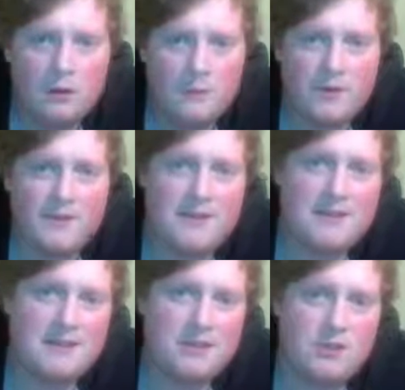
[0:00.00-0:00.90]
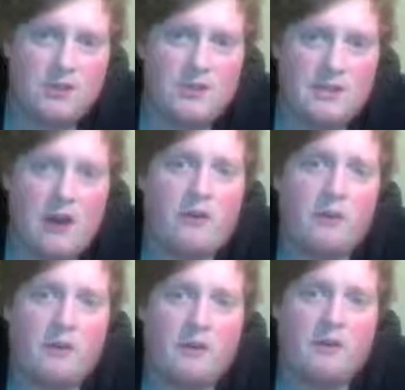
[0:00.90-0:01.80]
But this is just
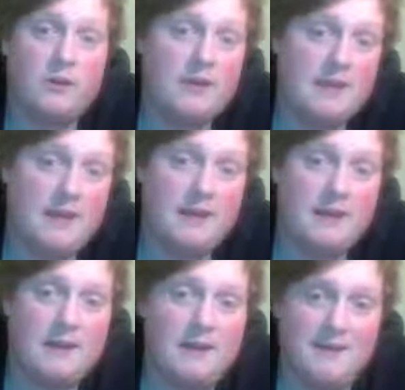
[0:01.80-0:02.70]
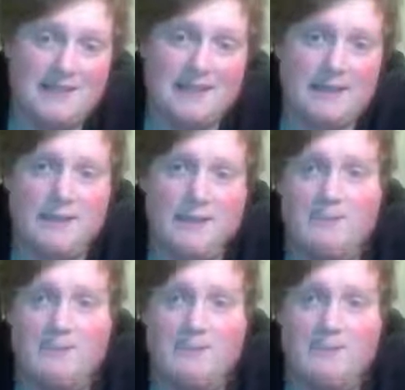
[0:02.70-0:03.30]
terrible if I take, and I did.